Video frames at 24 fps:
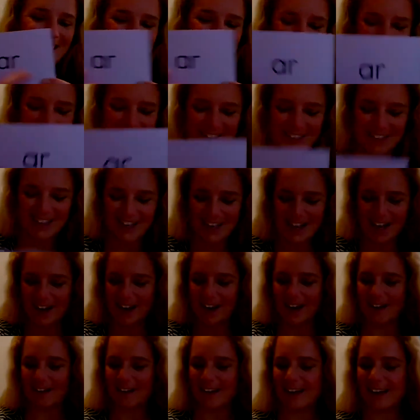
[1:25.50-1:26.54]
Good.
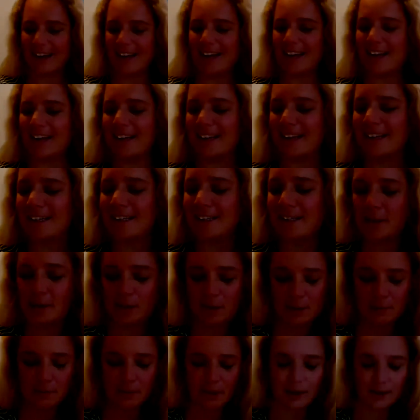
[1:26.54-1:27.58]
Okay, and let's do
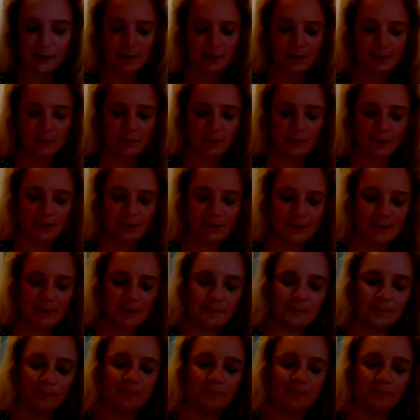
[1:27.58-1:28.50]
some practice ones.